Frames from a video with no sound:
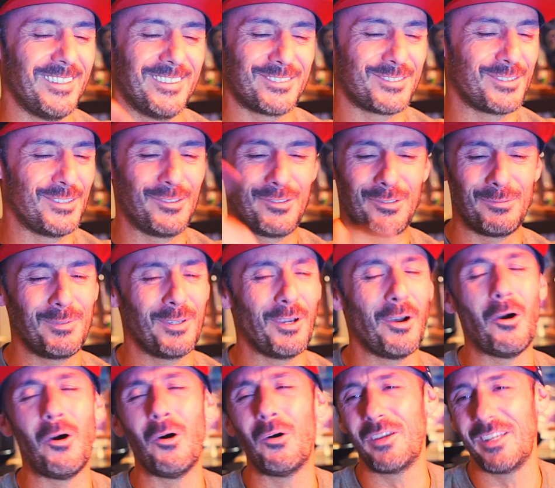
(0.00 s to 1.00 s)
it's going to be
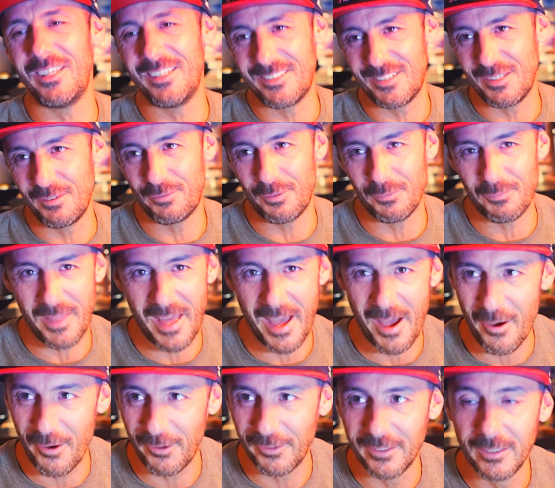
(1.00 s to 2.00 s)
all easy from
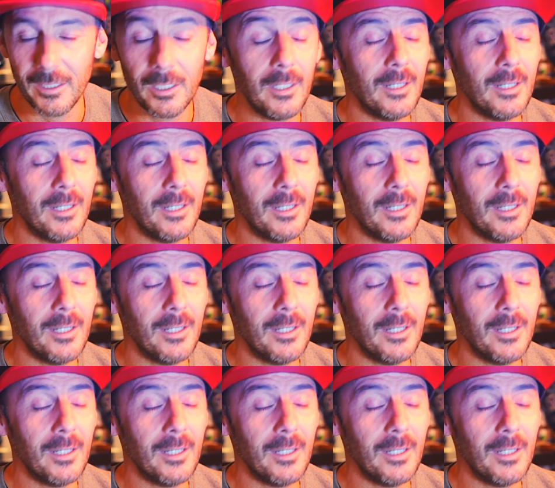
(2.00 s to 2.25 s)
now on.